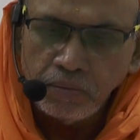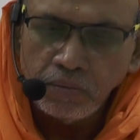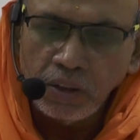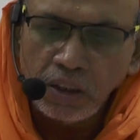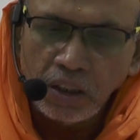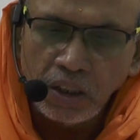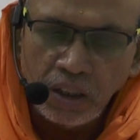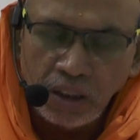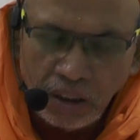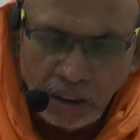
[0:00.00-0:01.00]
when
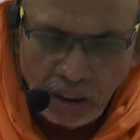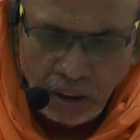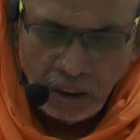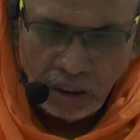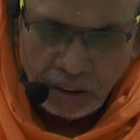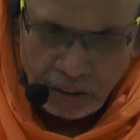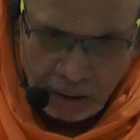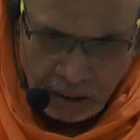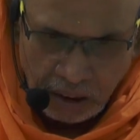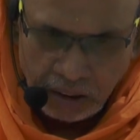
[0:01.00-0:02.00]

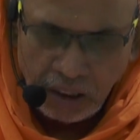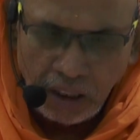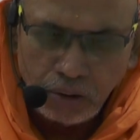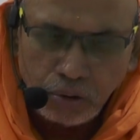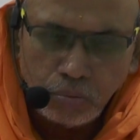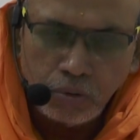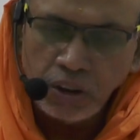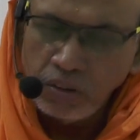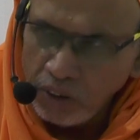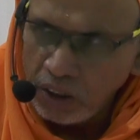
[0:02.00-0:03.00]
sannyasa has to be
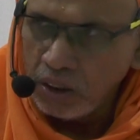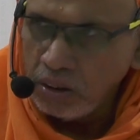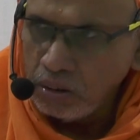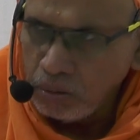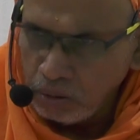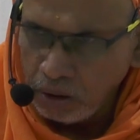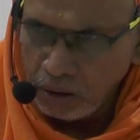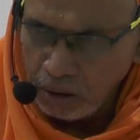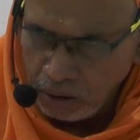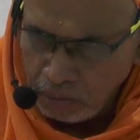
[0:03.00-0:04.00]
given to
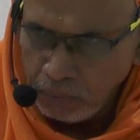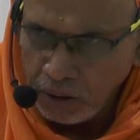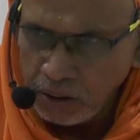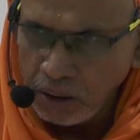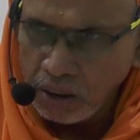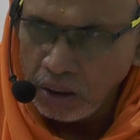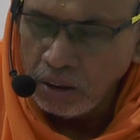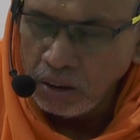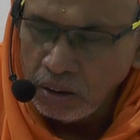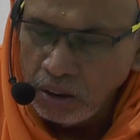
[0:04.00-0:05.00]
a person,
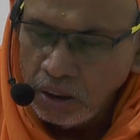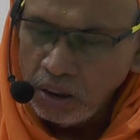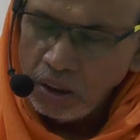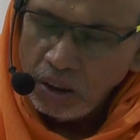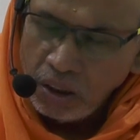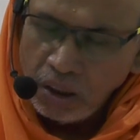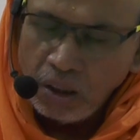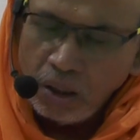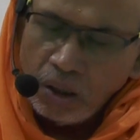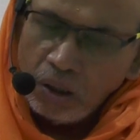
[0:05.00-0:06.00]
a
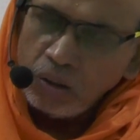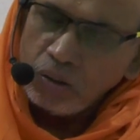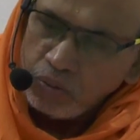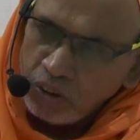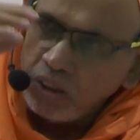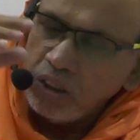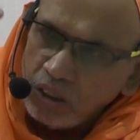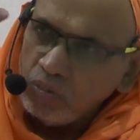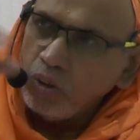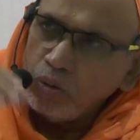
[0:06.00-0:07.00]
lot of
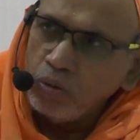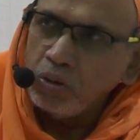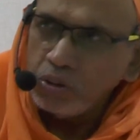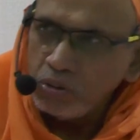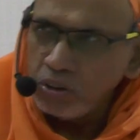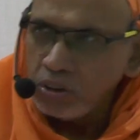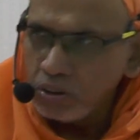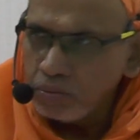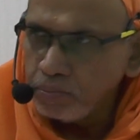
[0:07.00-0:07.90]
thinking will go into it.